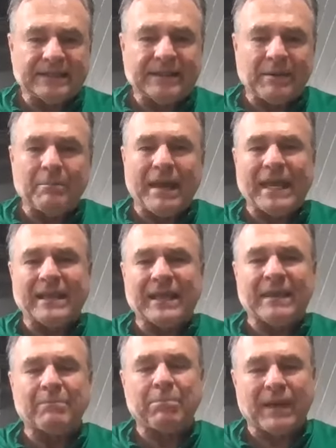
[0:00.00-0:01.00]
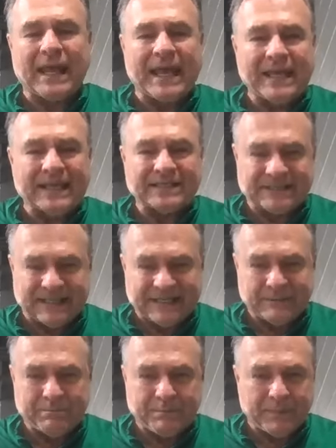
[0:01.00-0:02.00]
can make and play
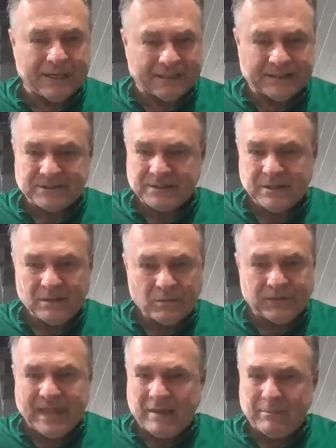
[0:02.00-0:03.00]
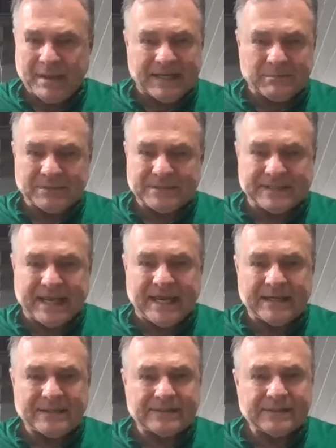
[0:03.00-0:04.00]
extended minutes without making
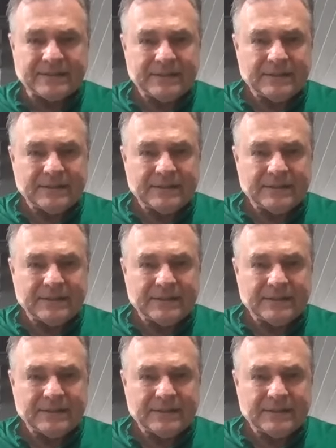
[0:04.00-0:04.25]
mistakes.